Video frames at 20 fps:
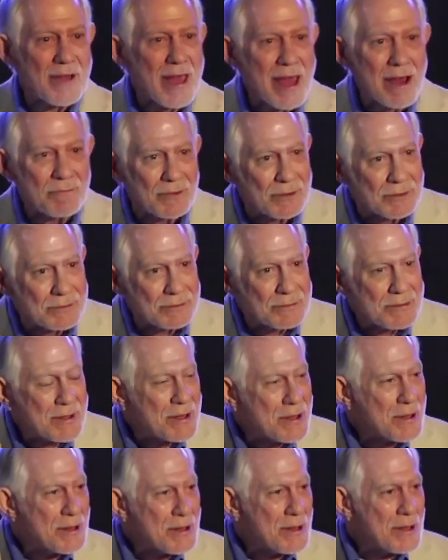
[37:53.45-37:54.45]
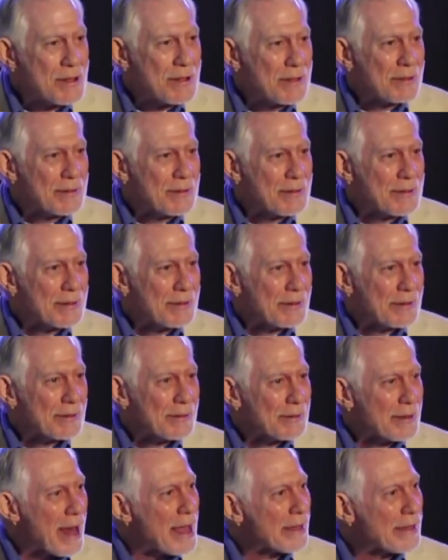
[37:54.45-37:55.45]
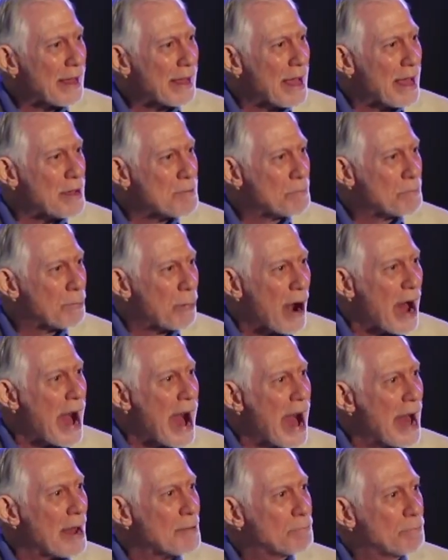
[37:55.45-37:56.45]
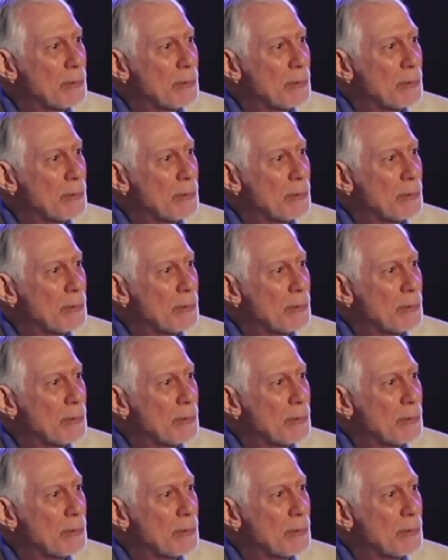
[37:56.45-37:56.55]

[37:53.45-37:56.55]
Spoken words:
heaven like a bride